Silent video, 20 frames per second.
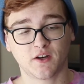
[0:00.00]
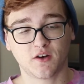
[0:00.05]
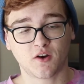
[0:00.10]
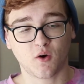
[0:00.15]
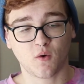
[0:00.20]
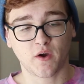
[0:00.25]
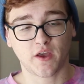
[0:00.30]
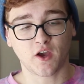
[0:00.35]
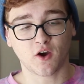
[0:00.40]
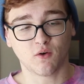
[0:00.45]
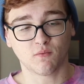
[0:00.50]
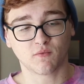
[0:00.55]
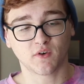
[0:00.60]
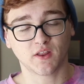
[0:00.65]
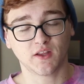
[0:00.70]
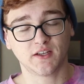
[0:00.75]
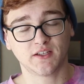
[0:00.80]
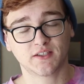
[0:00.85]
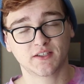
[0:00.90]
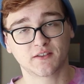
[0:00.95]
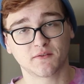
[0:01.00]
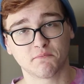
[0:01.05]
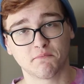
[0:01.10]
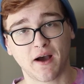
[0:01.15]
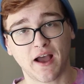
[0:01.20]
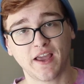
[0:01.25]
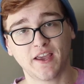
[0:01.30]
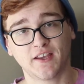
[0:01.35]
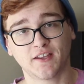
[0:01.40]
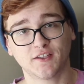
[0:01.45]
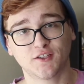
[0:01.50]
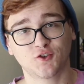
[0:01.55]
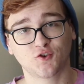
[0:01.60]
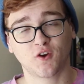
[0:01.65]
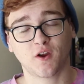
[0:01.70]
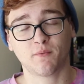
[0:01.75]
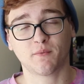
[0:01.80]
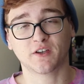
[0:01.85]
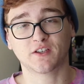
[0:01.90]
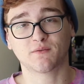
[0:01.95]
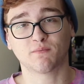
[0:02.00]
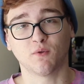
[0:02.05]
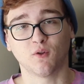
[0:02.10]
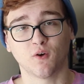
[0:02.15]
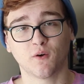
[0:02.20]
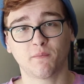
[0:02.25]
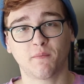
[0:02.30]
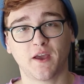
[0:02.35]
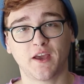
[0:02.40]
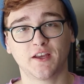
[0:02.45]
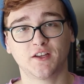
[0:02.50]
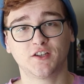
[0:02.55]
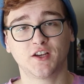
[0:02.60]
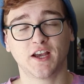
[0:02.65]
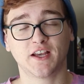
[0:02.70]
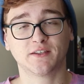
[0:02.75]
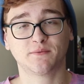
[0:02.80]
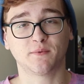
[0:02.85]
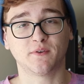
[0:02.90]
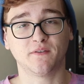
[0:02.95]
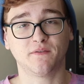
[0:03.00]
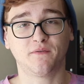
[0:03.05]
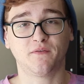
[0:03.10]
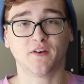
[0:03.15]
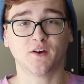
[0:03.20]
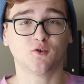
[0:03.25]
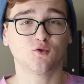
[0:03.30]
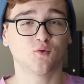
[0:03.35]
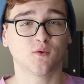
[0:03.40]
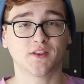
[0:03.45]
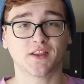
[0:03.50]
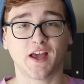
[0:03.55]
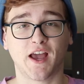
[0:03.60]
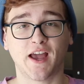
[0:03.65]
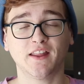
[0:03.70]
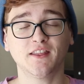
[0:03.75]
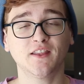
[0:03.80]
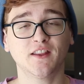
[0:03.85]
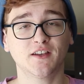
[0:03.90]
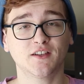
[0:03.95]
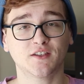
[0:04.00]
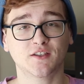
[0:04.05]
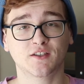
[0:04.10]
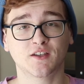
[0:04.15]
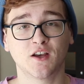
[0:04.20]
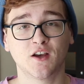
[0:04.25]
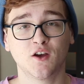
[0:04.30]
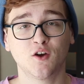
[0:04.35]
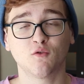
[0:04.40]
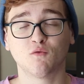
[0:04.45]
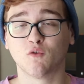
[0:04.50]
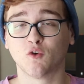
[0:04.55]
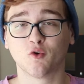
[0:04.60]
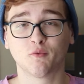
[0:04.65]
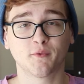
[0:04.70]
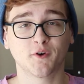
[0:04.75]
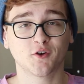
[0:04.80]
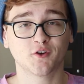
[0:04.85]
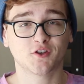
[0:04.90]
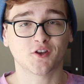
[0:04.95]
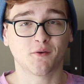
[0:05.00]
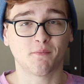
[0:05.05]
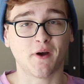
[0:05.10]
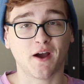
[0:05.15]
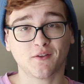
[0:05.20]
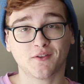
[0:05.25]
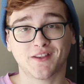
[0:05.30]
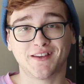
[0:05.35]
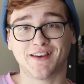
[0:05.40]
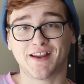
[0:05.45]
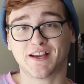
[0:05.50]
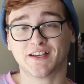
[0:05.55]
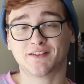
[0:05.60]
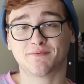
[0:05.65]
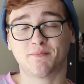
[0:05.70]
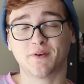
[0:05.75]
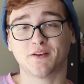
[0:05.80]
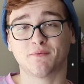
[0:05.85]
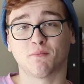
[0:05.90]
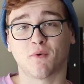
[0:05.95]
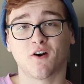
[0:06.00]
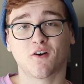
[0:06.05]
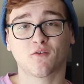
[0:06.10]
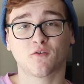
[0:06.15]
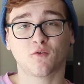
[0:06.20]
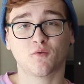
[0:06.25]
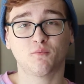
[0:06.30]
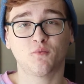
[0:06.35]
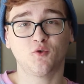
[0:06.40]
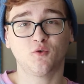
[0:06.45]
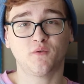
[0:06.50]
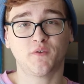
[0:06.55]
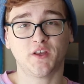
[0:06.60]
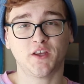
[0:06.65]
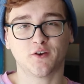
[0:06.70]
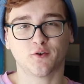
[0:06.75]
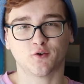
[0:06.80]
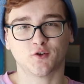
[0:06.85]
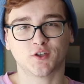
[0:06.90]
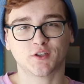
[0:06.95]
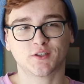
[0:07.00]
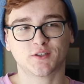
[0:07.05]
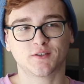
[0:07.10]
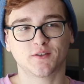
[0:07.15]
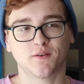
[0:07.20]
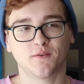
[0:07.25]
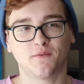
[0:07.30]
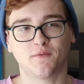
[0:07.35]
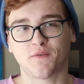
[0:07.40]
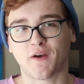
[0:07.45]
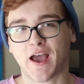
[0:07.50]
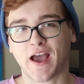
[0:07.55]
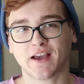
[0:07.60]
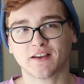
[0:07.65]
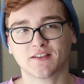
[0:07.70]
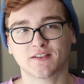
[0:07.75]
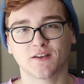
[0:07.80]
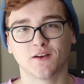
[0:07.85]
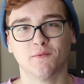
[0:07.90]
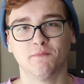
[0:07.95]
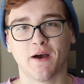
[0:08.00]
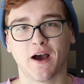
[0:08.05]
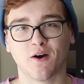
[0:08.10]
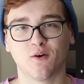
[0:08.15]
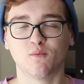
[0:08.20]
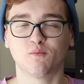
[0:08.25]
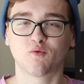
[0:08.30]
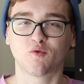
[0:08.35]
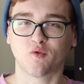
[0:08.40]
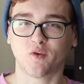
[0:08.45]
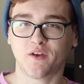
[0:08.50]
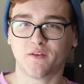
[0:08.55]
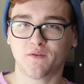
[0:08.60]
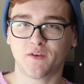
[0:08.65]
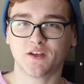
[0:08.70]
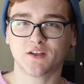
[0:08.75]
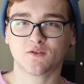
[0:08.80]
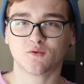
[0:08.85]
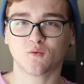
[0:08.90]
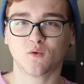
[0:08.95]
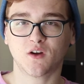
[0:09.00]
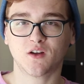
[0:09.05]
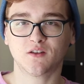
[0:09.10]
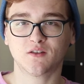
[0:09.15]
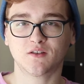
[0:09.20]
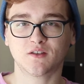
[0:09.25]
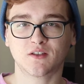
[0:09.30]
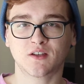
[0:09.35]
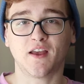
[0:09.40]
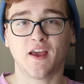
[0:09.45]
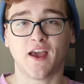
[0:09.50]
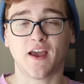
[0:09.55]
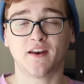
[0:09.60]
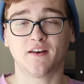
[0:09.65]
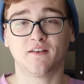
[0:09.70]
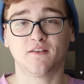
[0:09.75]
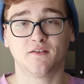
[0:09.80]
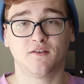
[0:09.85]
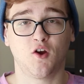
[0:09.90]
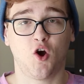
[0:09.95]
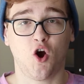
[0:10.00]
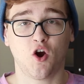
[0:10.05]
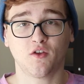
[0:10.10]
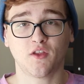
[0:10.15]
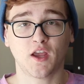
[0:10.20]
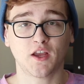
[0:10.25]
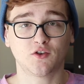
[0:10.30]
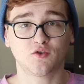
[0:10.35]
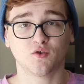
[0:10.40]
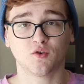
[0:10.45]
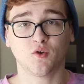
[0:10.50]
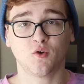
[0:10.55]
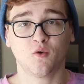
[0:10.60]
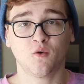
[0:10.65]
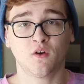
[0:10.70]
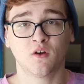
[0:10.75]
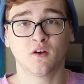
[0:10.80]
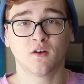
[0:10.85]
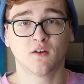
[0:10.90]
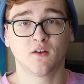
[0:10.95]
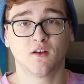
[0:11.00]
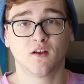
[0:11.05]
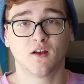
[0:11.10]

No Way Home release, my Instagram Explore page has been filled with endless rumors about the next big Marvel movie or just facts about previous ones. And are they true?